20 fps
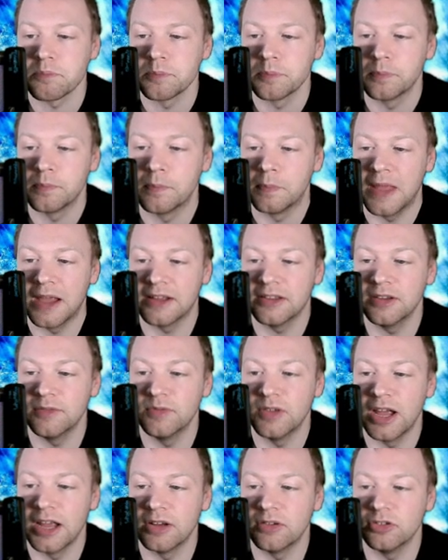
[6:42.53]
Negative
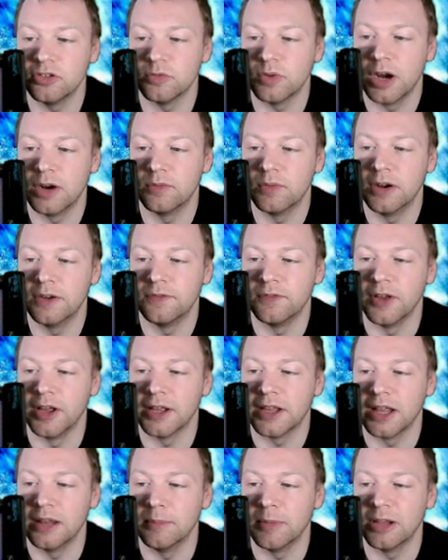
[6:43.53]
language around welfare
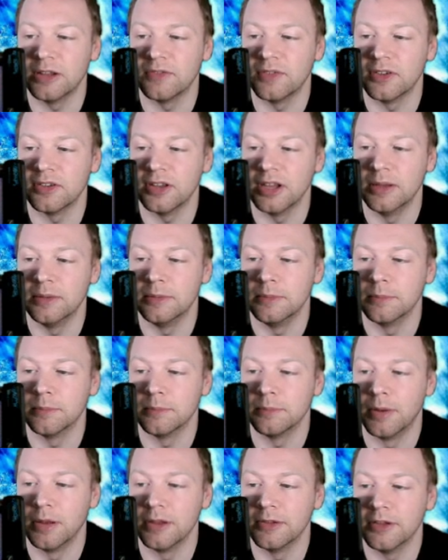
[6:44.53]
can manifest in
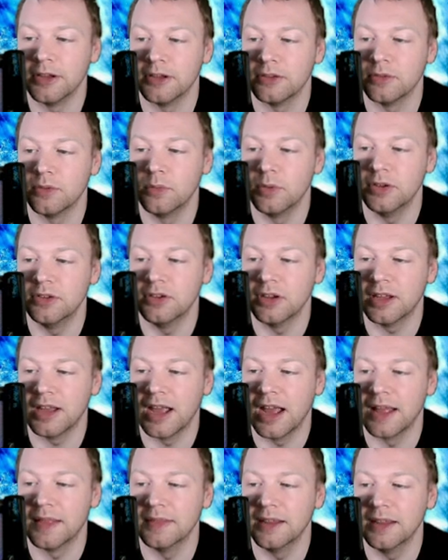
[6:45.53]
politics, which
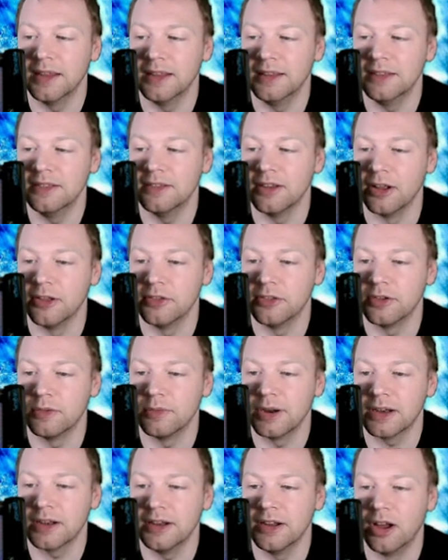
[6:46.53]
can, in turn,
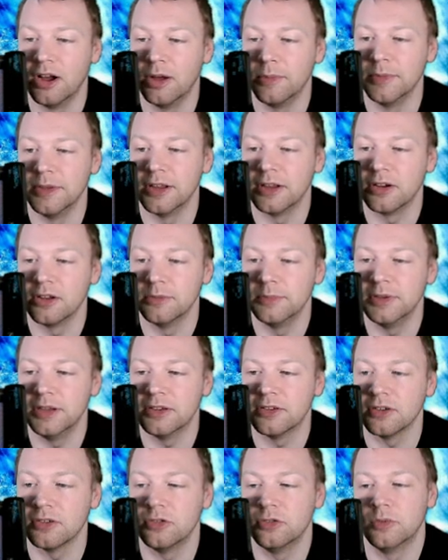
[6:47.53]
directly harm the economy
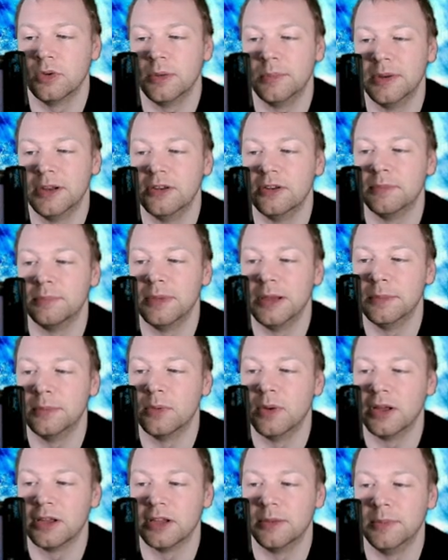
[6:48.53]
and social well-being of
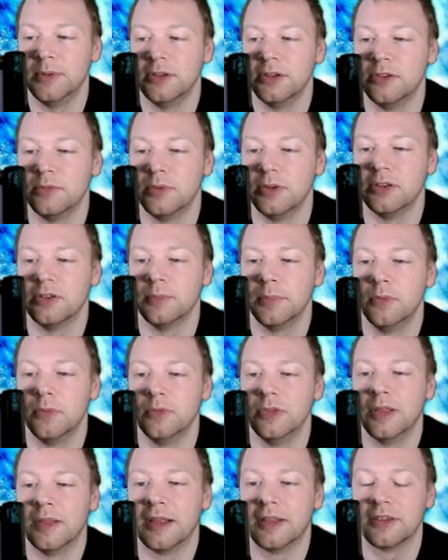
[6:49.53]
people and communities we
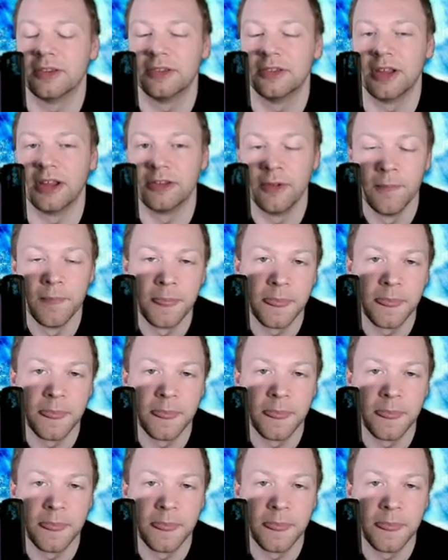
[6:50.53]
support, the letter says.